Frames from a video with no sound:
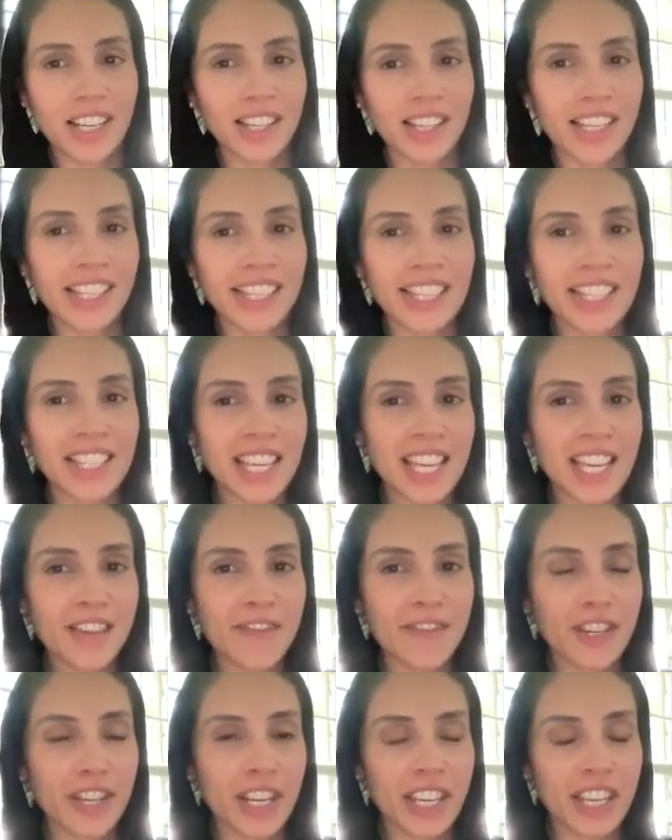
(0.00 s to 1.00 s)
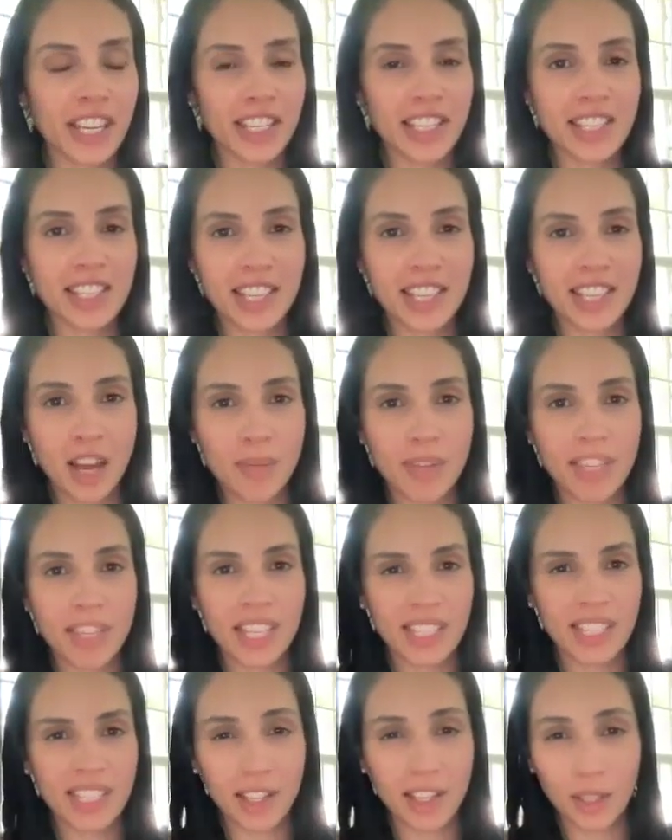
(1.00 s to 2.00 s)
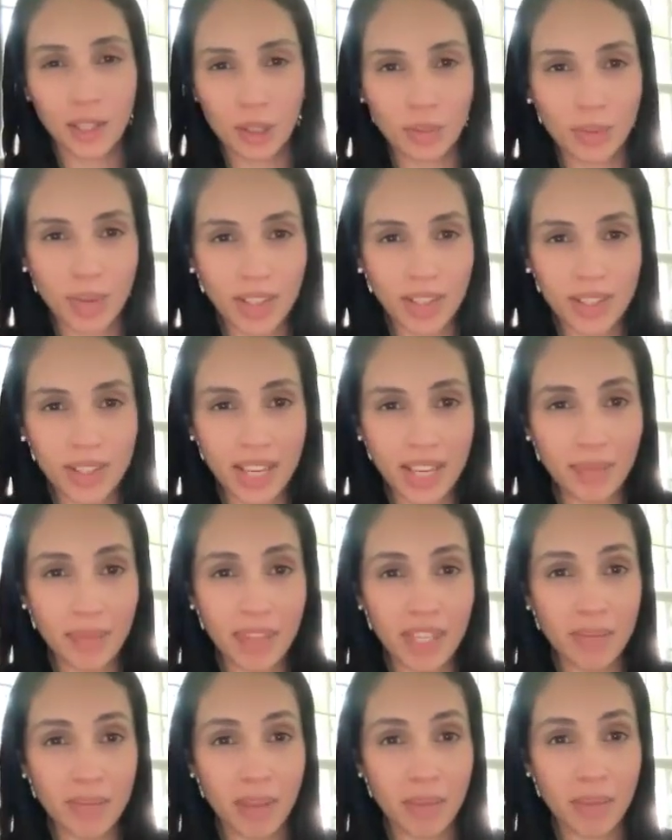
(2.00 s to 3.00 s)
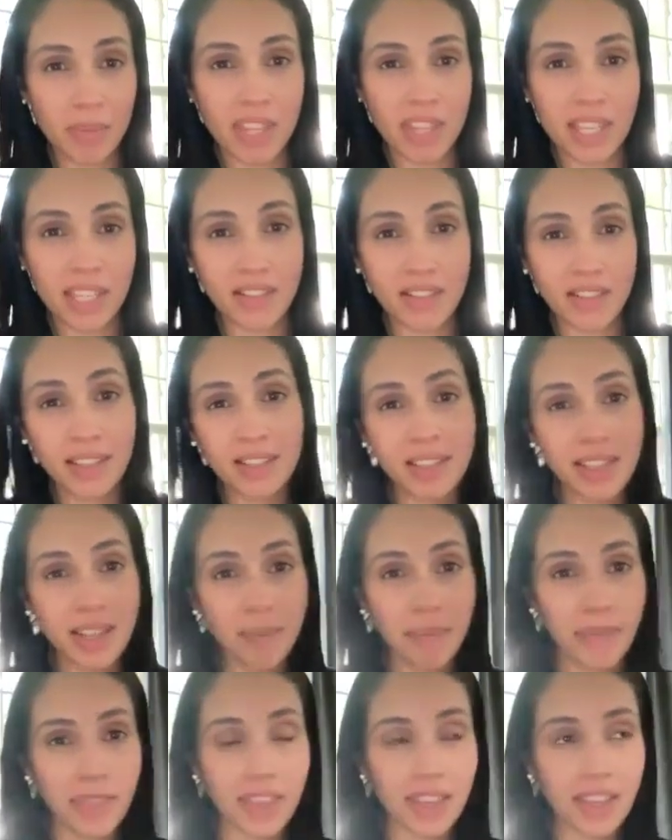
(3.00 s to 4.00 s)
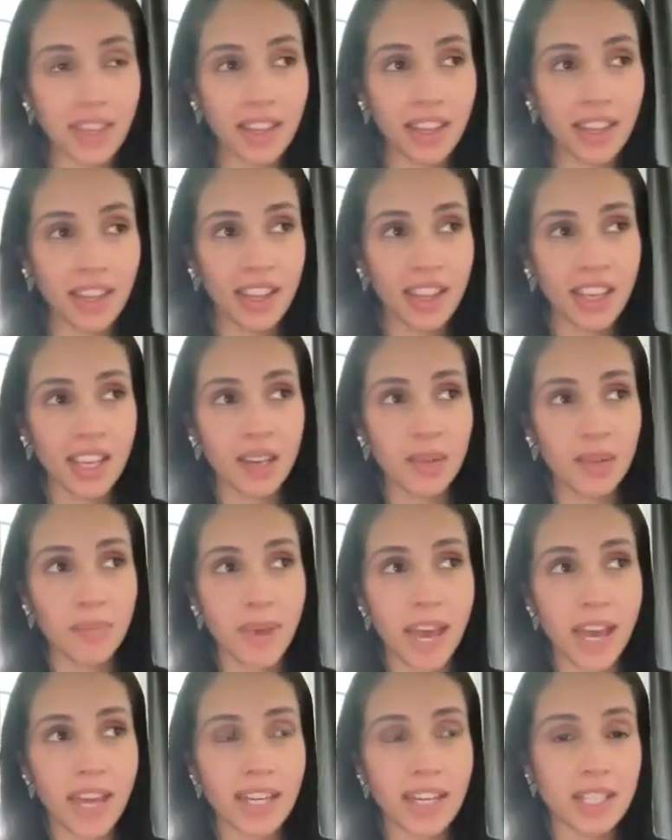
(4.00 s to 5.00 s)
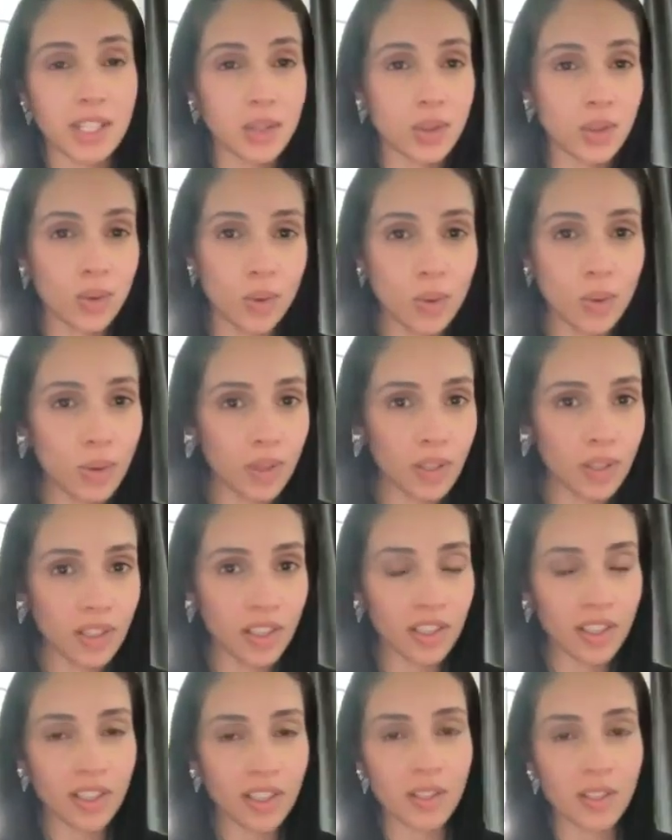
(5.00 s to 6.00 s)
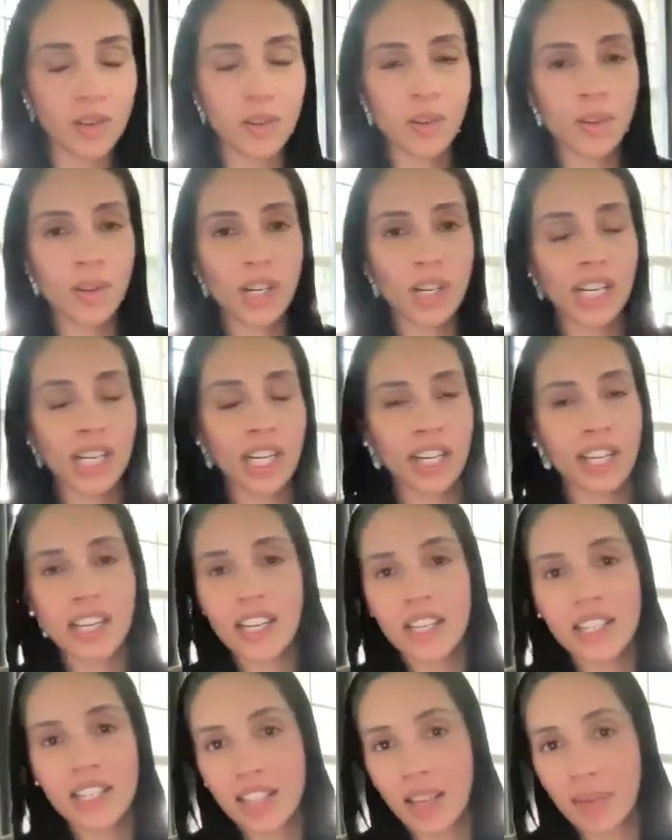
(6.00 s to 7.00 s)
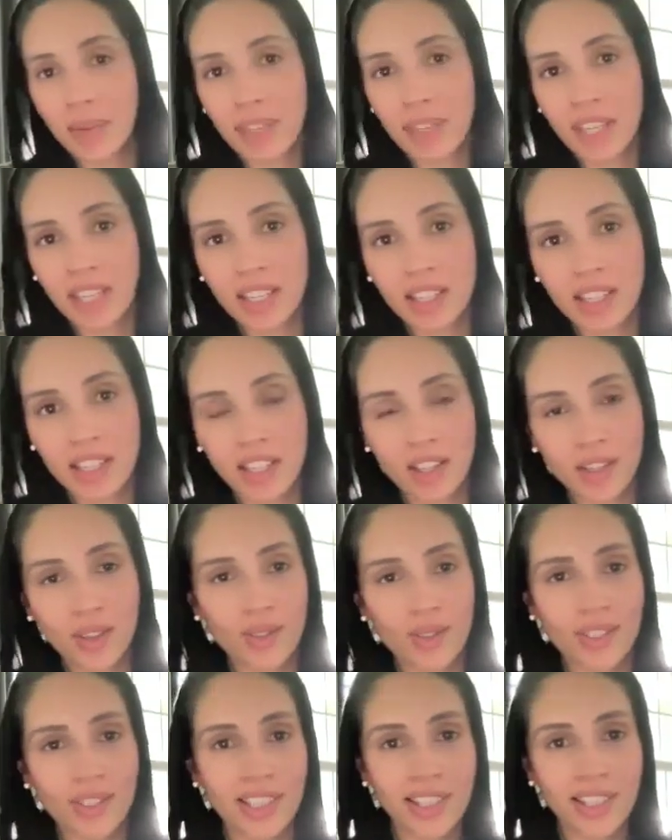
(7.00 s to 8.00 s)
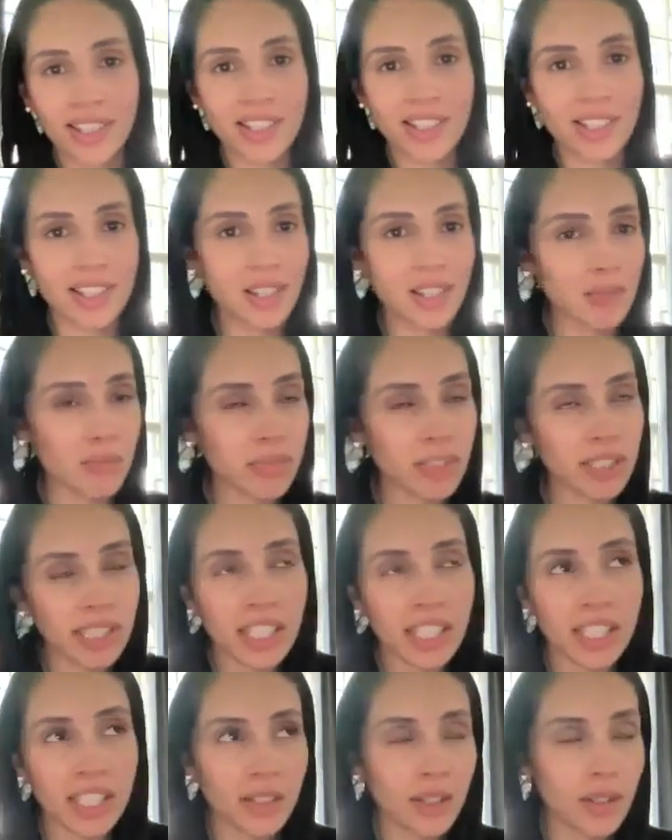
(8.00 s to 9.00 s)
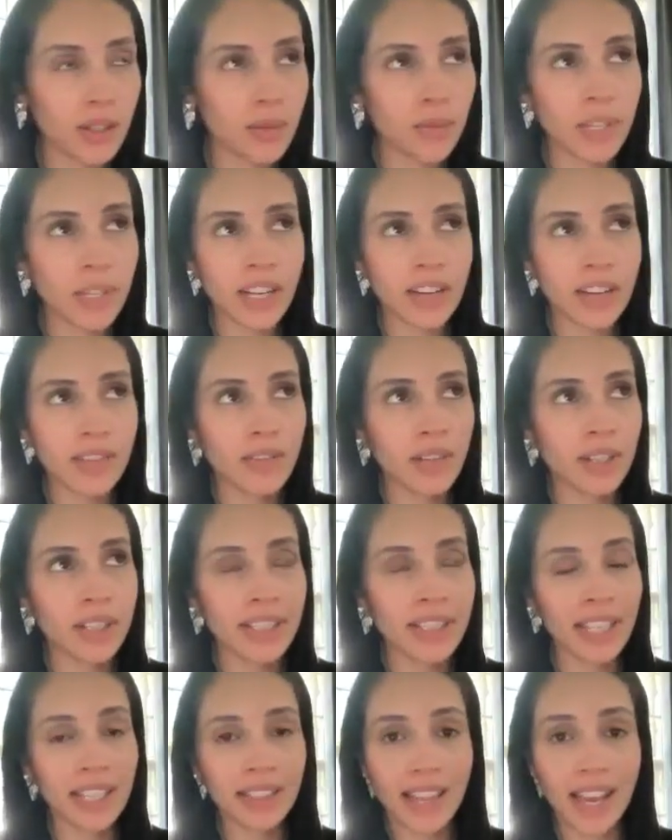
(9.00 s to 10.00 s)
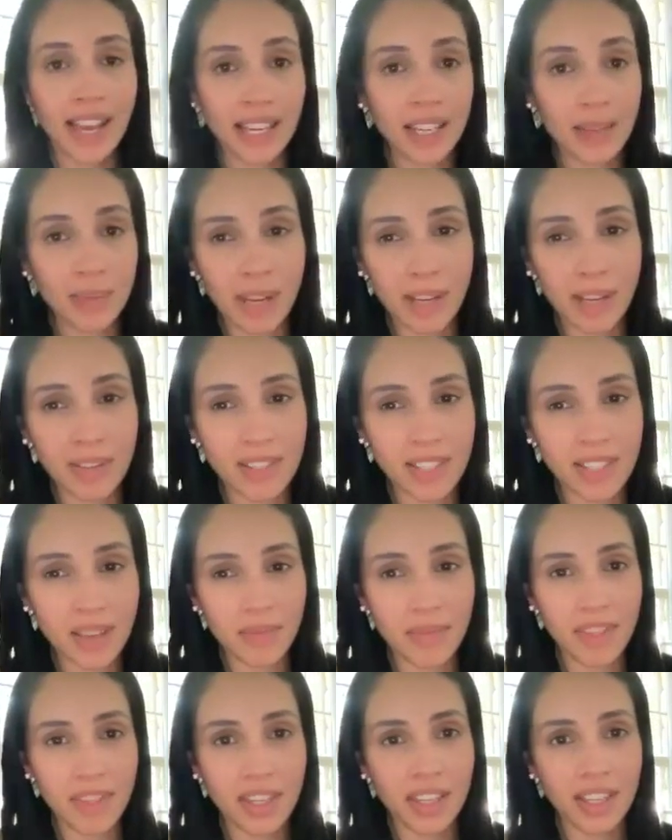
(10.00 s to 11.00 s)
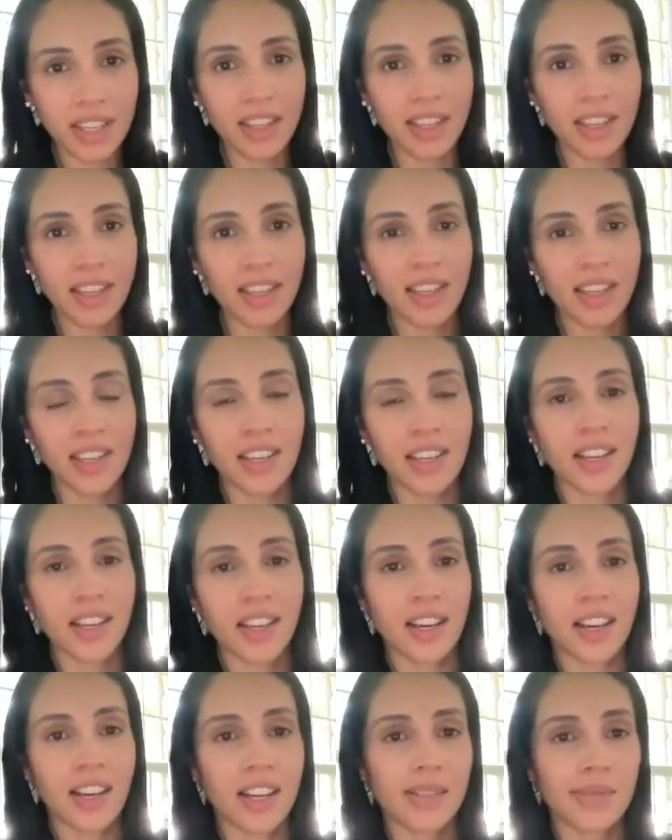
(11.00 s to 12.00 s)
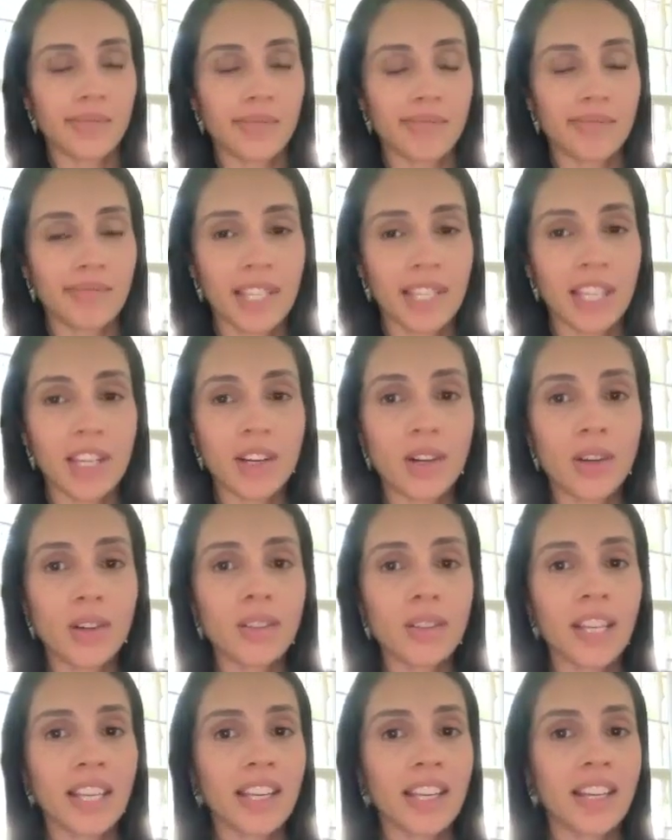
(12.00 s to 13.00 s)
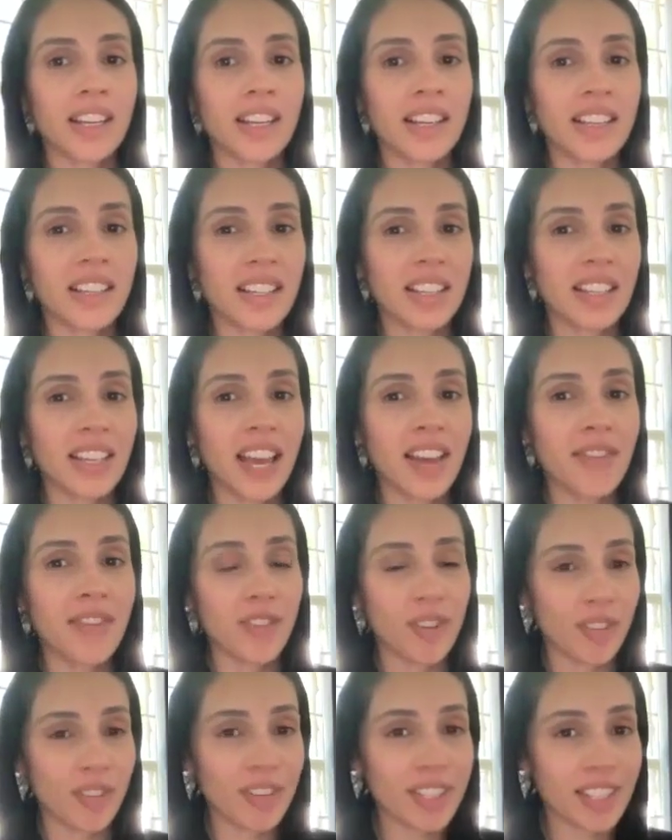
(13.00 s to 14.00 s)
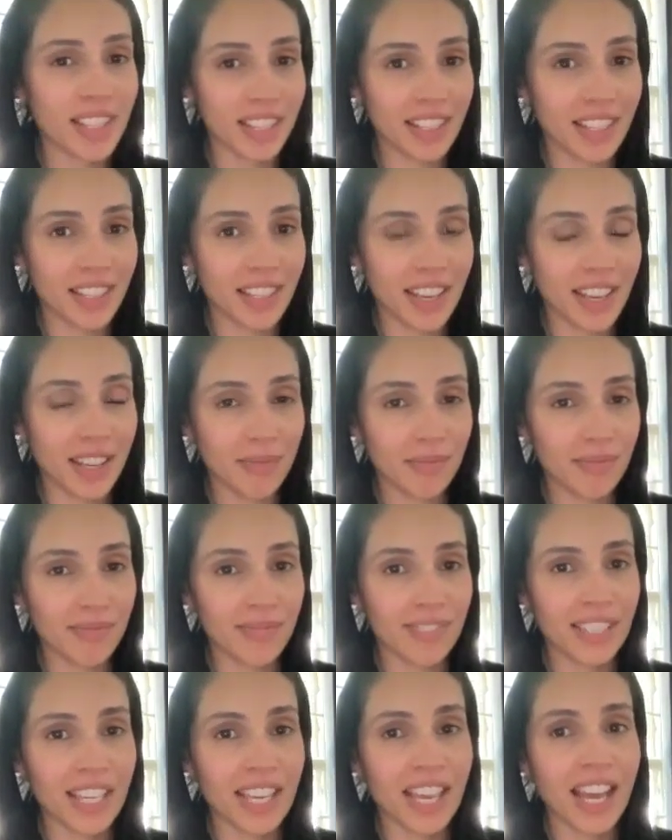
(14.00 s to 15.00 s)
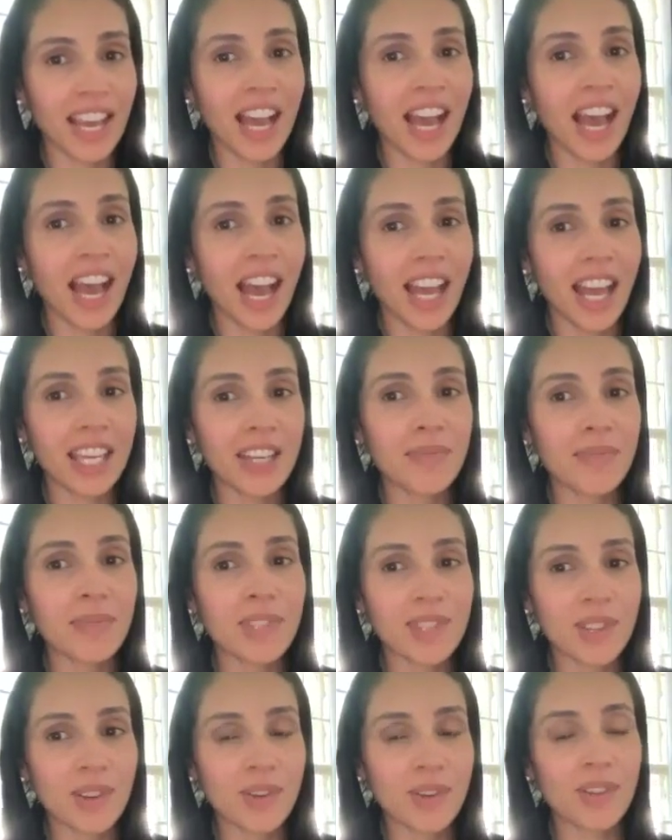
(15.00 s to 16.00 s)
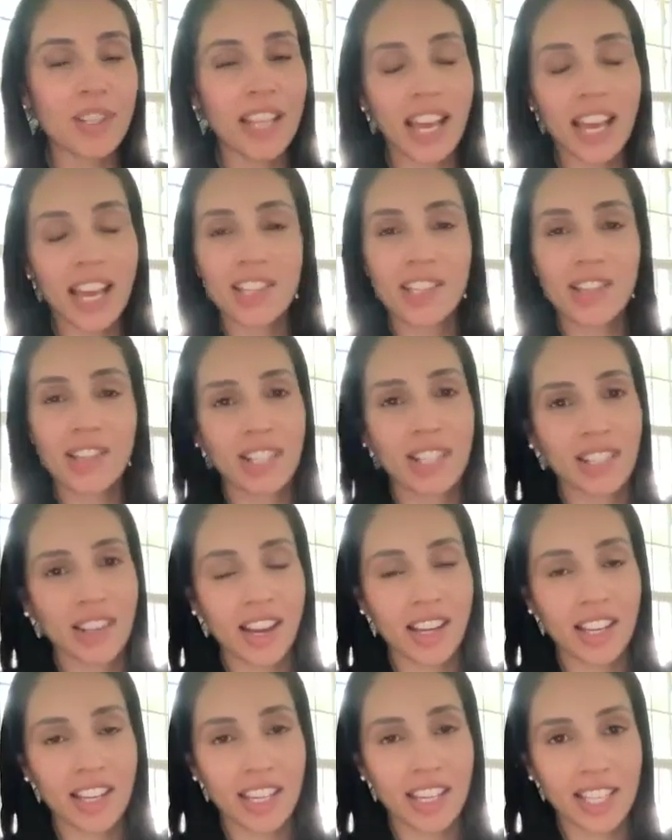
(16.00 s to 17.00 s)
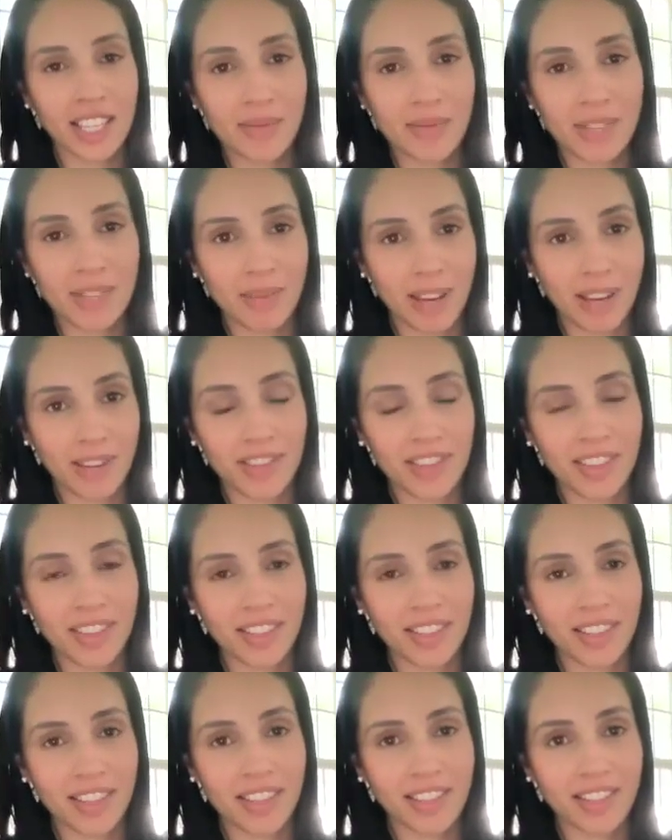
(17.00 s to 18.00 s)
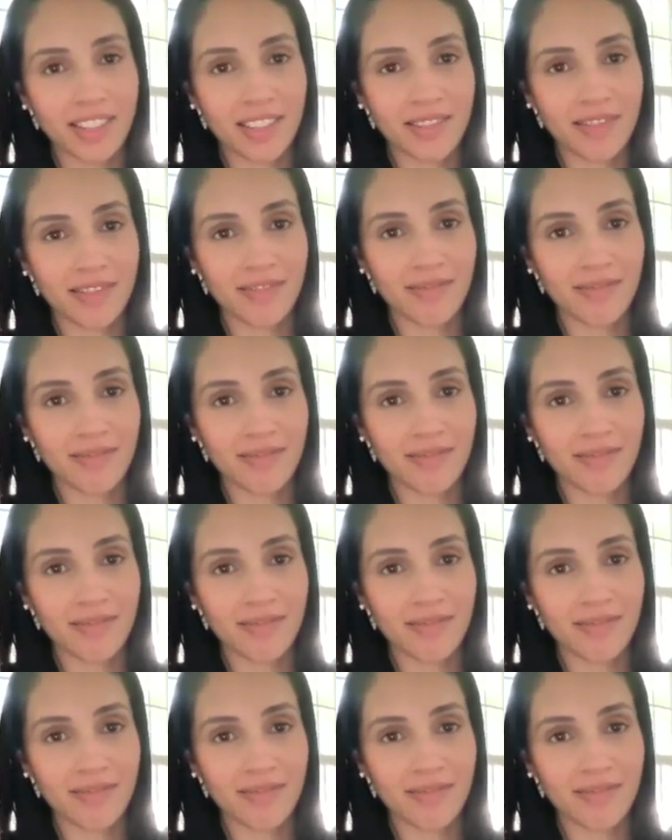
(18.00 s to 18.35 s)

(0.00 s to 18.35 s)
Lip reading: Like, let's say if your kids come and they tell you about something, maybe they did something bad at school or something, to their sibling or whatever, they lied about something. Like, have you ever said to them, I am so glad you are talking to me about this?